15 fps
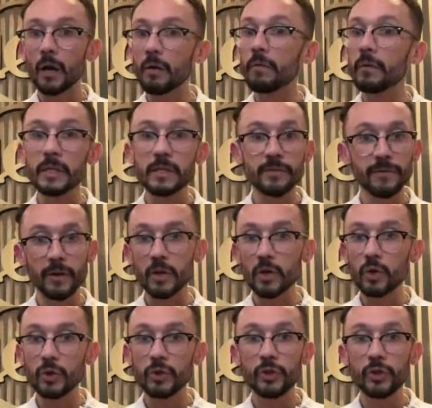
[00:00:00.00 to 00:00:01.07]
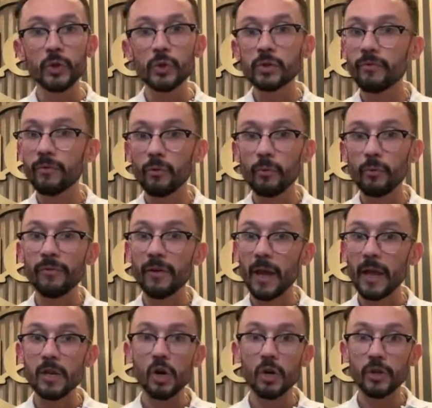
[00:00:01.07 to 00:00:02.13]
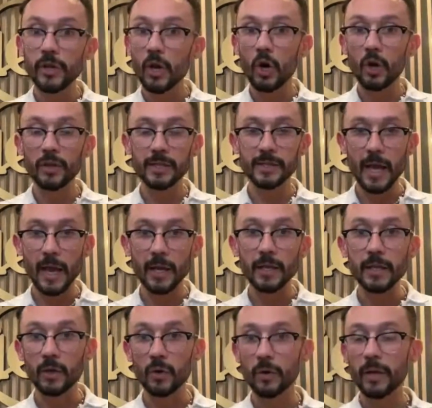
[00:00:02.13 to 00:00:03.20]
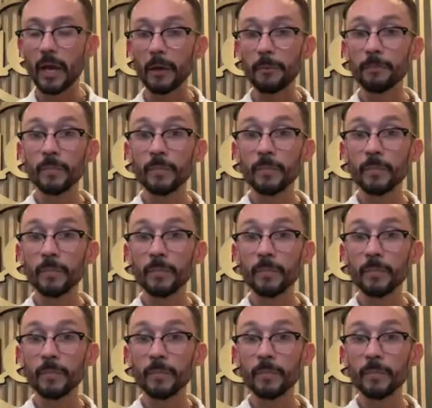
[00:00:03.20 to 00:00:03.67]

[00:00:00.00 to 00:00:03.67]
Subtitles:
It's very good to use with any of the other technique, okay?